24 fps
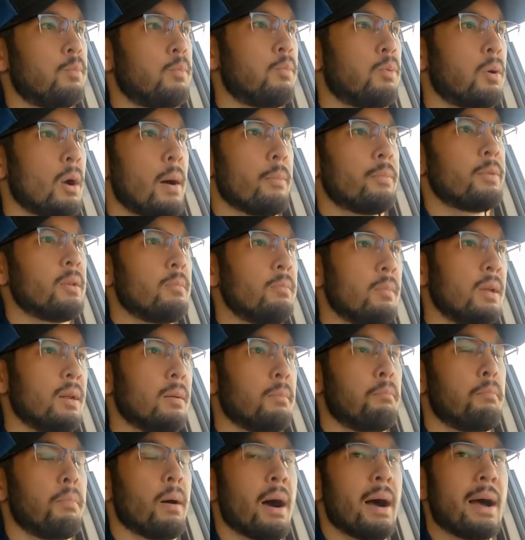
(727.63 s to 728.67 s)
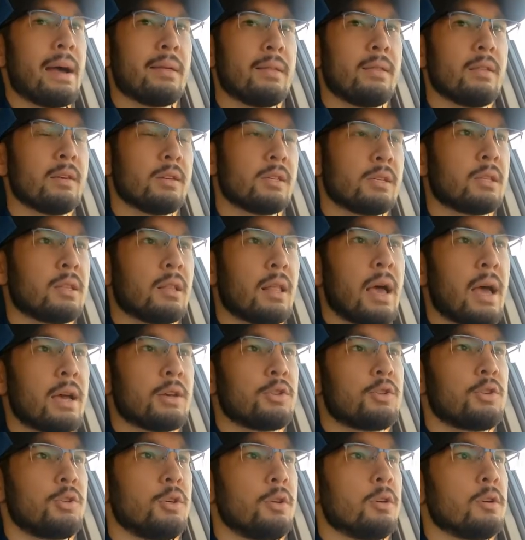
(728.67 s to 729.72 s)
prompted me to buy this
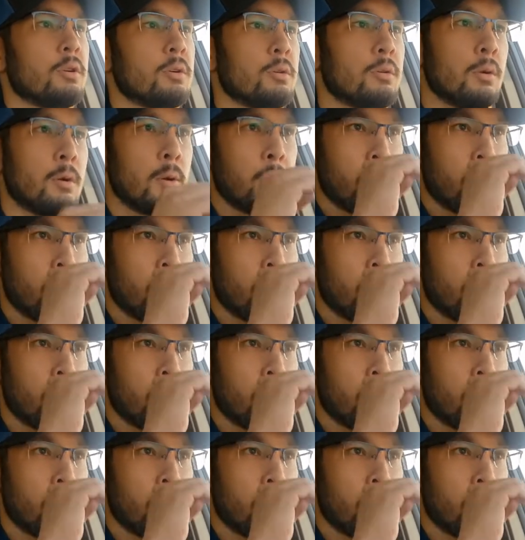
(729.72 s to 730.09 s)
last year,